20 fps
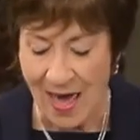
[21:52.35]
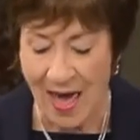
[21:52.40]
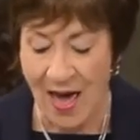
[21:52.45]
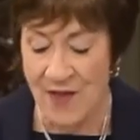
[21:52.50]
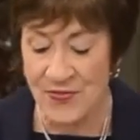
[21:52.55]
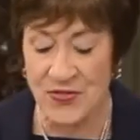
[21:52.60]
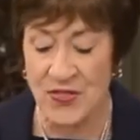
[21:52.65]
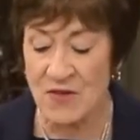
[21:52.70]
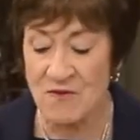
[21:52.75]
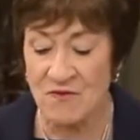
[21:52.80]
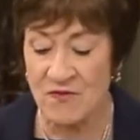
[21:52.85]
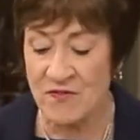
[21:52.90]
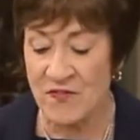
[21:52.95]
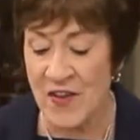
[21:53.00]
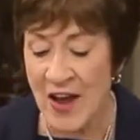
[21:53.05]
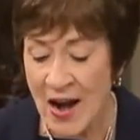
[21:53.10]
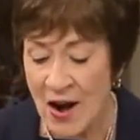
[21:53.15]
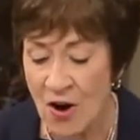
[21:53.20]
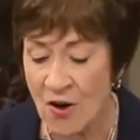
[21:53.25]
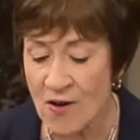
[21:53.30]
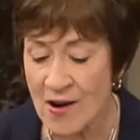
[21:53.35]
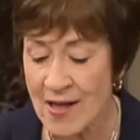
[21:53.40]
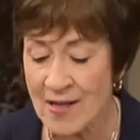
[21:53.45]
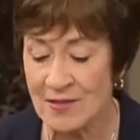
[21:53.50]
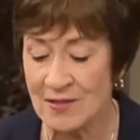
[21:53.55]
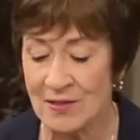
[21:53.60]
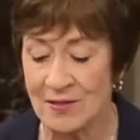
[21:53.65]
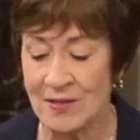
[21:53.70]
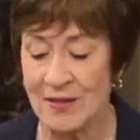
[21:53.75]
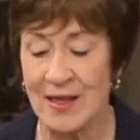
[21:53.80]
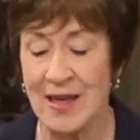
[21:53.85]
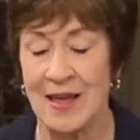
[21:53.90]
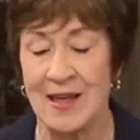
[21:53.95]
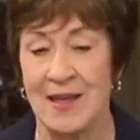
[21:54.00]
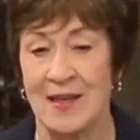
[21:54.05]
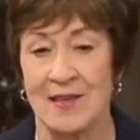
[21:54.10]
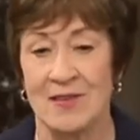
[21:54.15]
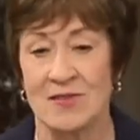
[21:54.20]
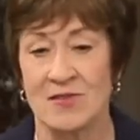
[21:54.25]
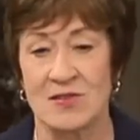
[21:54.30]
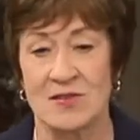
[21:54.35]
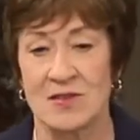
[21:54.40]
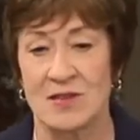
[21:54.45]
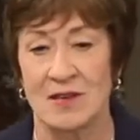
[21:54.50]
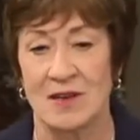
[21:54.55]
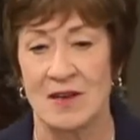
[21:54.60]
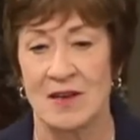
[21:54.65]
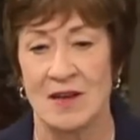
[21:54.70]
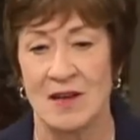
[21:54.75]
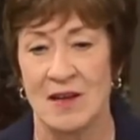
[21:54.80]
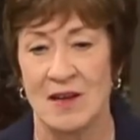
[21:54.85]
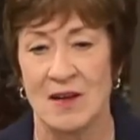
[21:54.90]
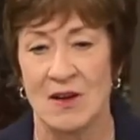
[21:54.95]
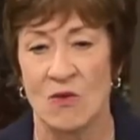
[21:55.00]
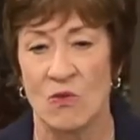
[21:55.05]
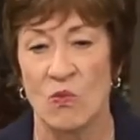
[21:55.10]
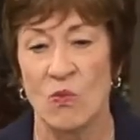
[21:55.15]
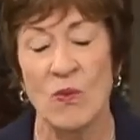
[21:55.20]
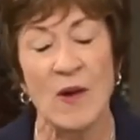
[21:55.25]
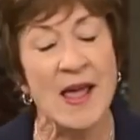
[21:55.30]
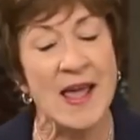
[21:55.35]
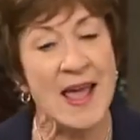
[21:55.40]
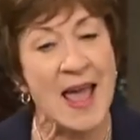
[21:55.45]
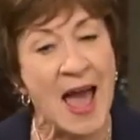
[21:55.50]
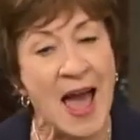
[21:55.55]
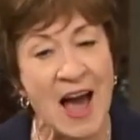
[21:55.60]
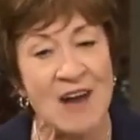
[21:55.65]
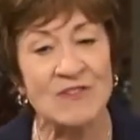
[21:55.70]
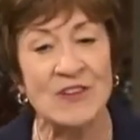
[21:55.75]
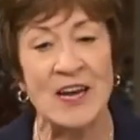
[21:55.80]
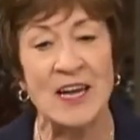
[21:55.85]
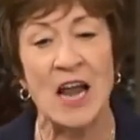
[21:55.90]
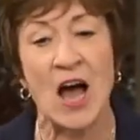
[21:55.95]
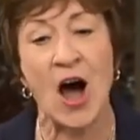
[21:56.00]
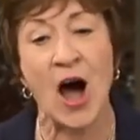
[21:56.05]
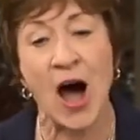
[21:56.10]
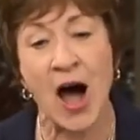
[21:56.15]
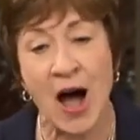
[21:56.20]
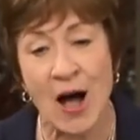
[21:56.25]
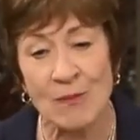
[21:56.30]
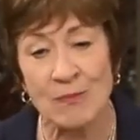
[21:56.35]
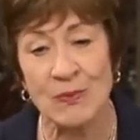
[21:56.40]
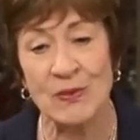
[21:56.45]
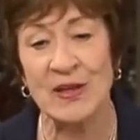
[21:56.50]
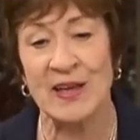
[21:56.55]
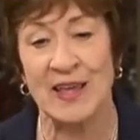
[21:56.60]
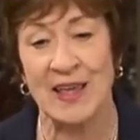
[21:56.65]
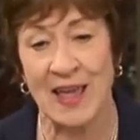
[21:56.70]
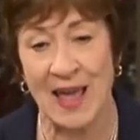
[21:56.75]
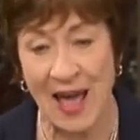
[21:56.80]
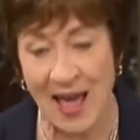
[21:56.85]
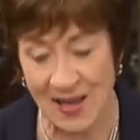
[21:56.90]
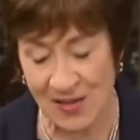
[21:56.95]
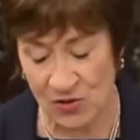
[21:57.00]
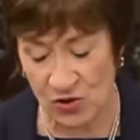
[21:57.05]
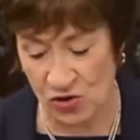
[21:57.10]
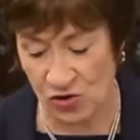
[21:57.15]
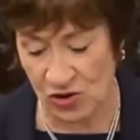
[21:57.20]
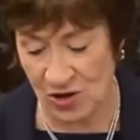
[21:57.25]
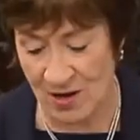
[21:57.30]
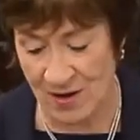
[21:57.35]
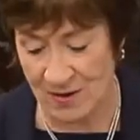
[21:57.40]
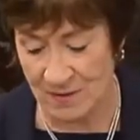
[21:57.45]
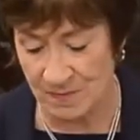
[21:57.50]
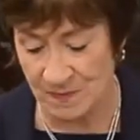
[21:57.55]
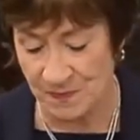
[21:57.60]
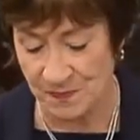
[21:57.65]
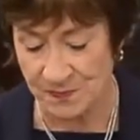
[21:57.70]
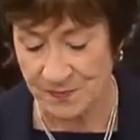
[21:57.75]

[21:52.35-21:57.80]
At the very least, we have an obligation